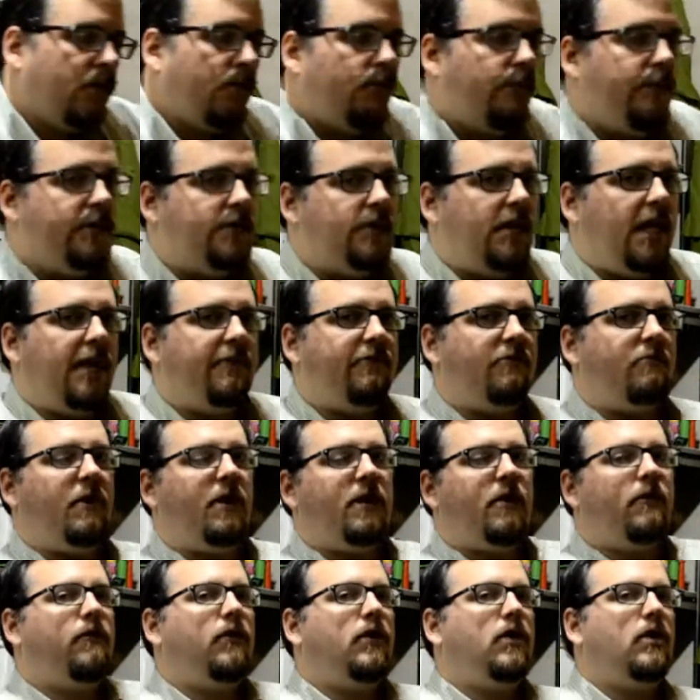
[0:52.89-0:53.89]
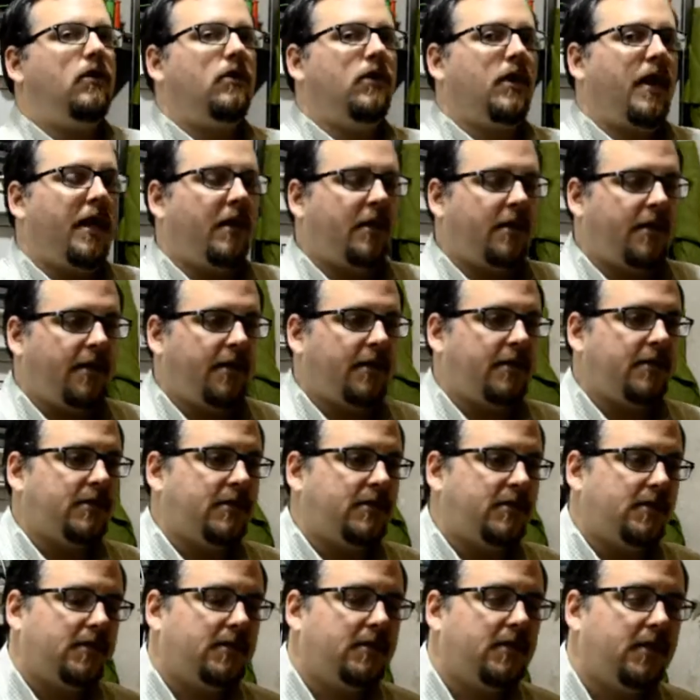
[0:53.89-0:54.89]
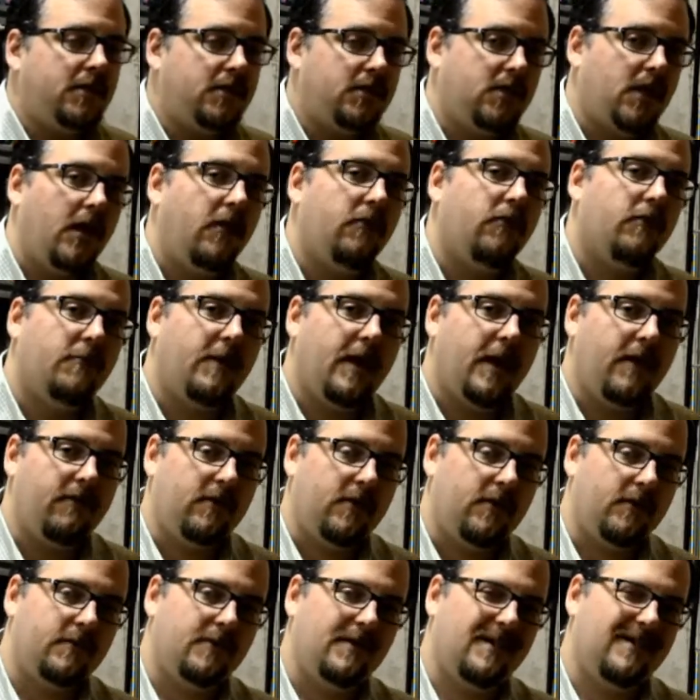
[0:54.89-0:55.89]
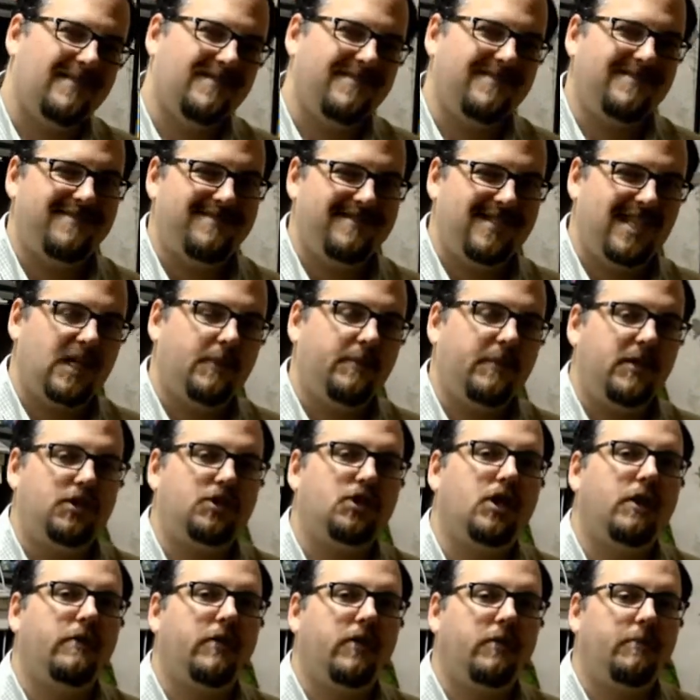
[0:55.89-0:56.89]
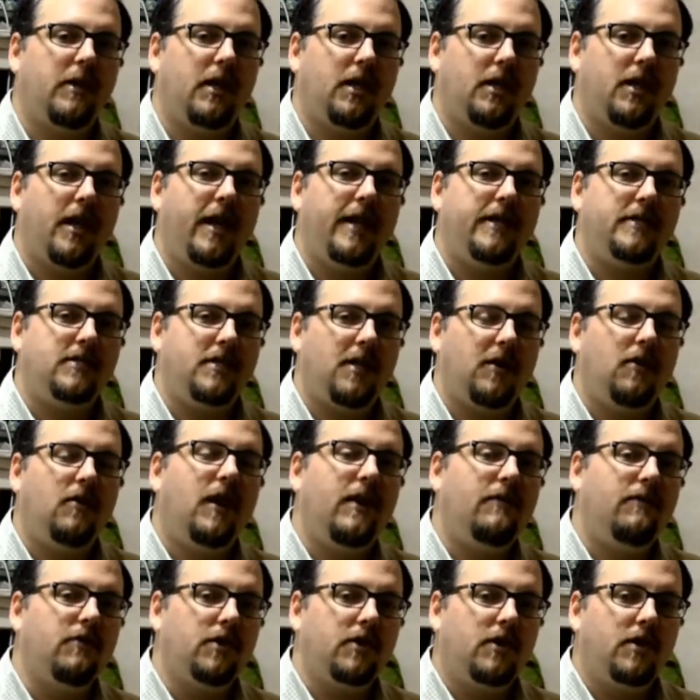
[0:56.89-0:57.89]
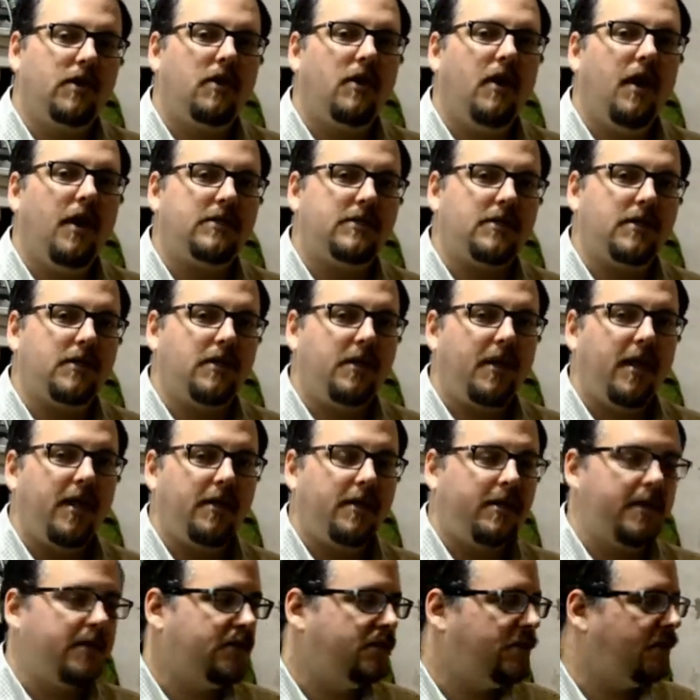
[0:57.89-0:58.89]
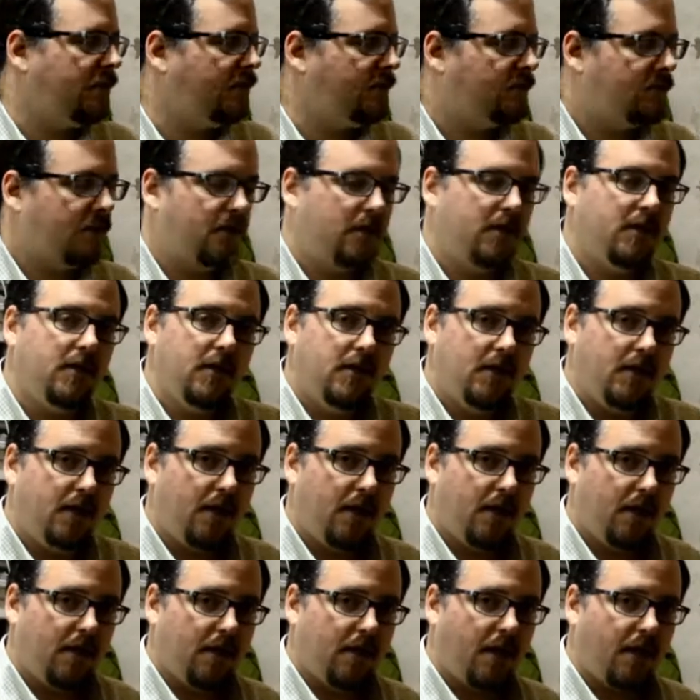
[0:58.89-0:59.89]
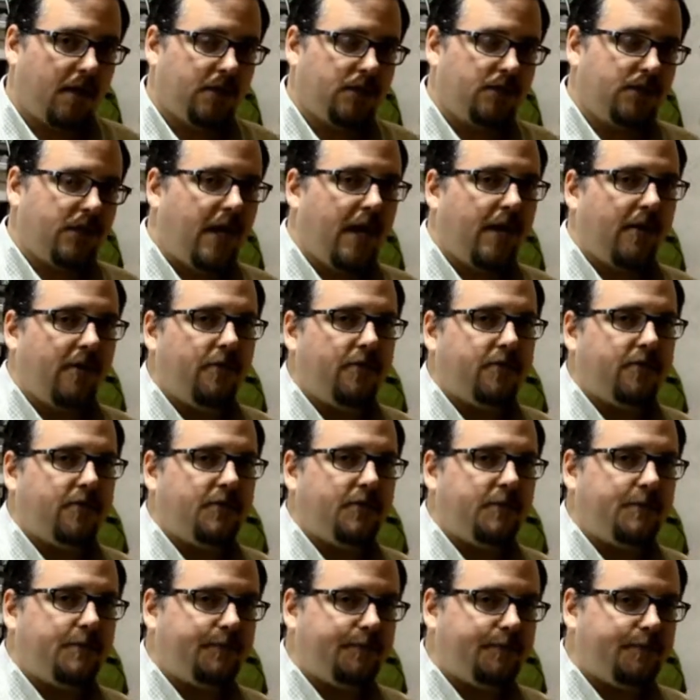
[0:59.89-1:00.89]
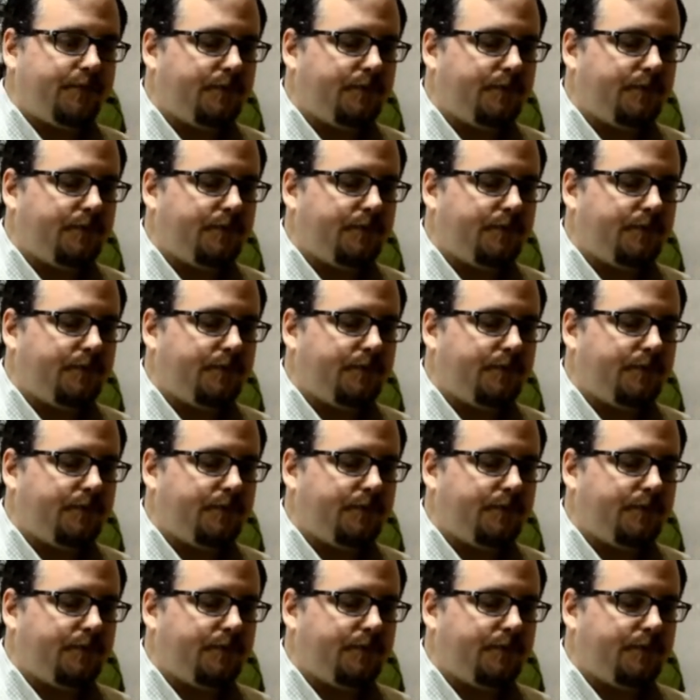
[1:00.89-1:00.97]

The reason I haven't made a video lately is, aside from having a little bit of trouble with my lights, I don't have a good constant light. You can see there's a lot of shadows.